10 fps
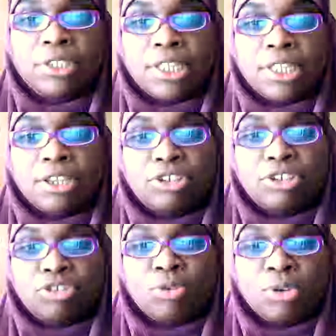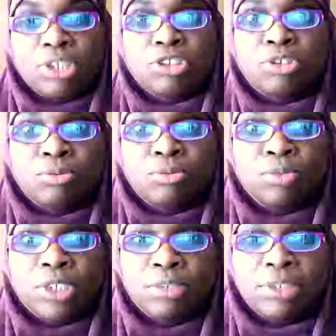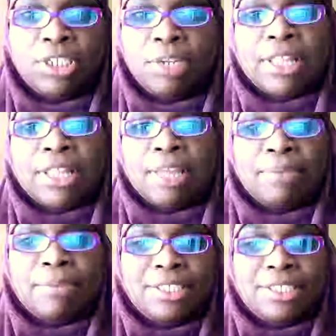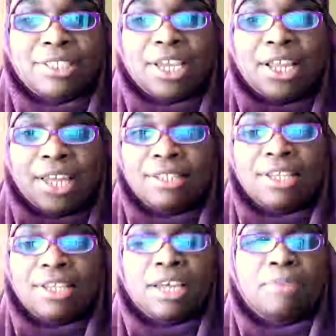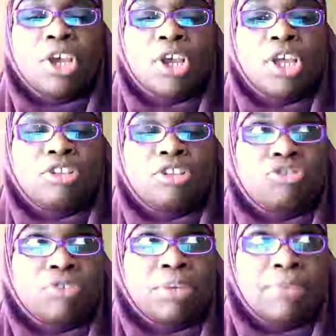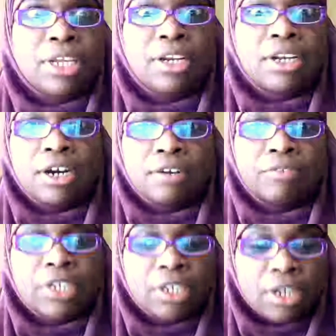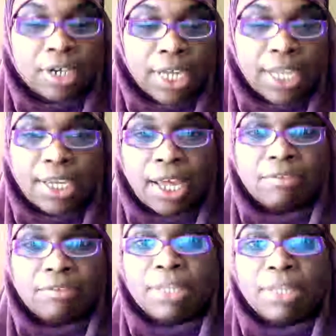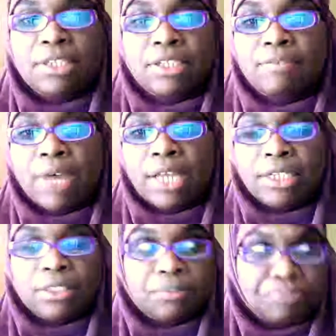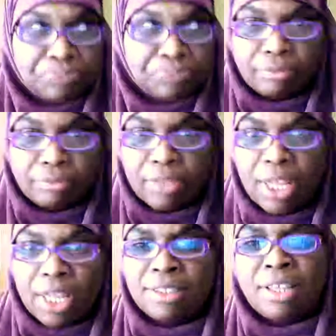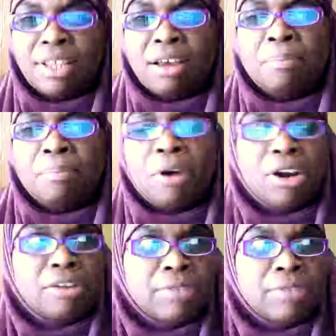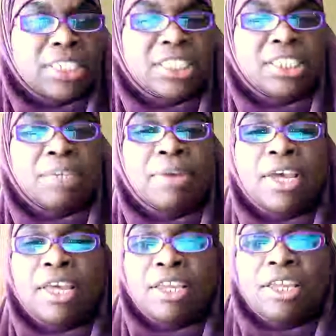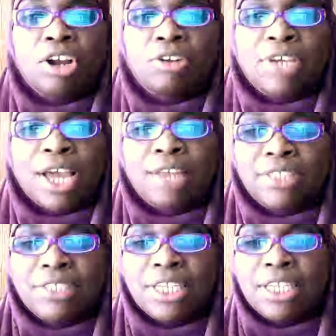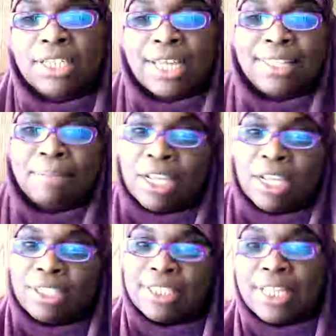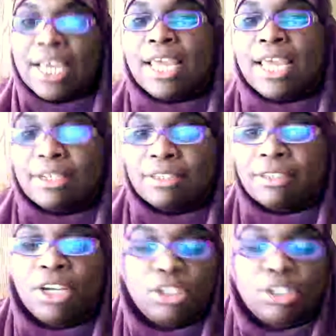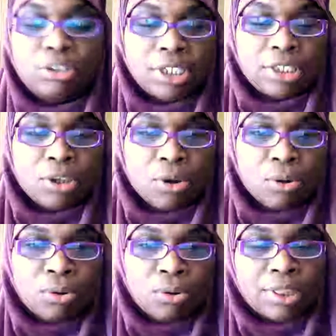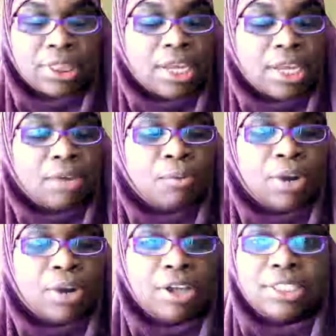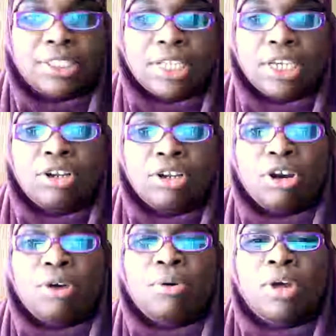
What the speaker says: that they're controlling. So you were really, really good about that, because it's like a lot of times the treatment of any kind of domestic violence, partner relationship, you know, you kind of see like the middle to the end. So this whole thing where it's just like, you know,